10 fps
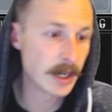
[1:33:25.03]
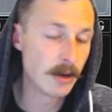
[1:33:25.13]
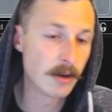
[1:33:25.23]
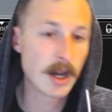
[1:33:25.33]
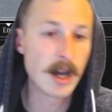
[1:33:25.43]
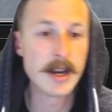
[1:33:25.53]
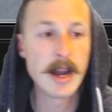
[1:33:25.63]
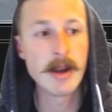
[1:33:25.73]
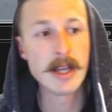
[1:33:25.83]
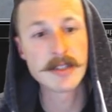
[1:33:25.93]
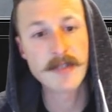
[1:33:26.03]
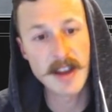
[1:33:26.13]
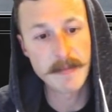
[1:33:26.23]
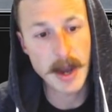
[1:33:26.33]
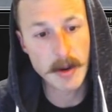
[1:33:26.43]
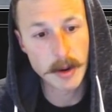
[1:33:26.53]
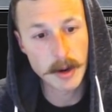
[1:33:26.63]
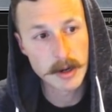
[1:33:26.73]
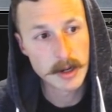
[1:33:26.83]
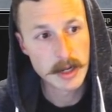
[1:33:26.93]
oh god, now he has 5
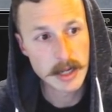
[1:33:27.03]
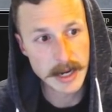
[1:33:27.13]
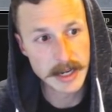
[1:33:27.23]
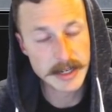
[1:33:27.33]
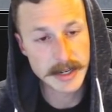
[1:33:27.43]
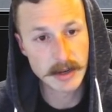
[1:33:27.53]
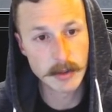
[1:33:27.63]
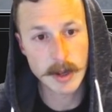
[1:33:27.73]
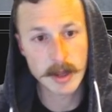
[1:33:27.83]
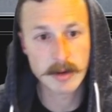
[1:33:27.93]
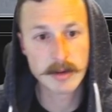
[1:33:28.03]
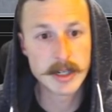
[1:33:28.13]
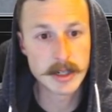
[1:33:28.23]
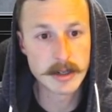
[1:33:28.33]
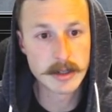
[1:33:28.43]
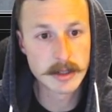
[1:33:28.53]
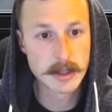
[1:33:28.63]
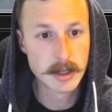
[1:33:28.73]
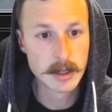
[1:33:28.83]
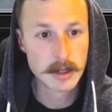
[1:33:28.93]
power, I need to kill one of their creatures,
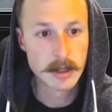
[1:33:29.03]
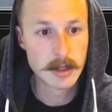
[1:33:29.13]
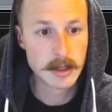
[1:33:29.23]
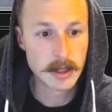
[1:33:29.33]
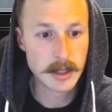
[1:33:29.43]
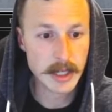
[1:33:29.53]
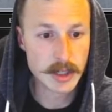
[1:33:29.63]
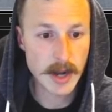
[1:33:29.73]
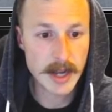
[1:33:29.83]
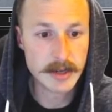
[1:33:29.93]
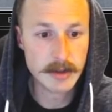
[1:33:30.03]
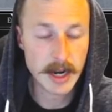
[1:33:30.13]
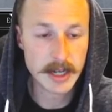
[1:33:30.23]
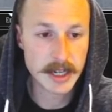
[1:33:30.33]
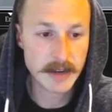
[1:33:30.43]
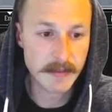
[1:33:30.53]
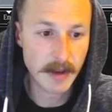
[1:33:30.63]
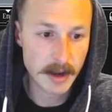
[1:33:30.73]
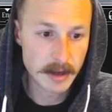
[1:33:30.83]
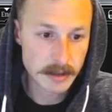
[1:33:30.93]
and they try to, and I just have
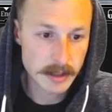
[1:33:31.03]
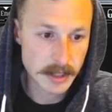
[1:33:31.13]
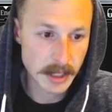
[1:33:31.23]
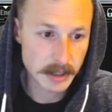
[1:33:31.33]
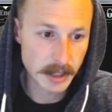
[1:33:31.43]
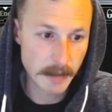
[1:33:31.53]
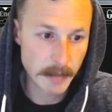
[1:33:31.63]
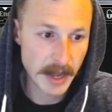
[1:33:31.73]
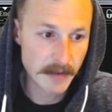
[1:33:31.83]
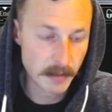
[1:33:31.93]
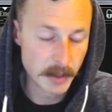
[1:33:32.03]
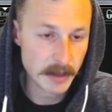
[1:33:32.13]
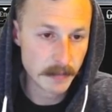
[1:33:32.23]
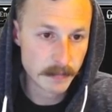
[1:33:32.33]
Vines, it's actually not bad for me.